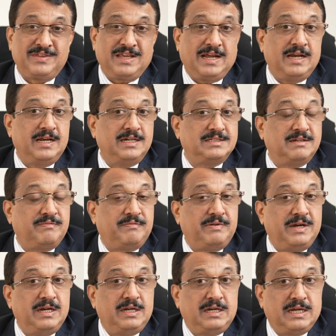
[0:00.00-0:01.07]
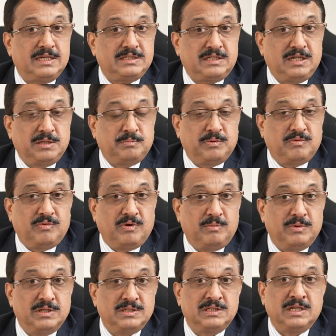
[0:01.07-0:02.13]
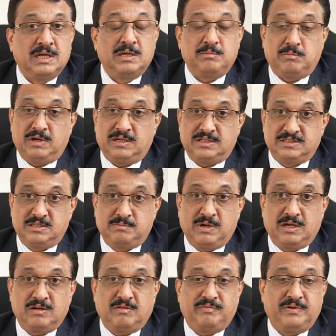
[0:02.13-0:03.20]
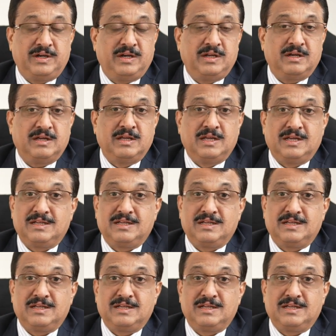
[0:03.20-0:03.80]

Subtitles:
And it's a fantastic performance by Reserve Bank of India.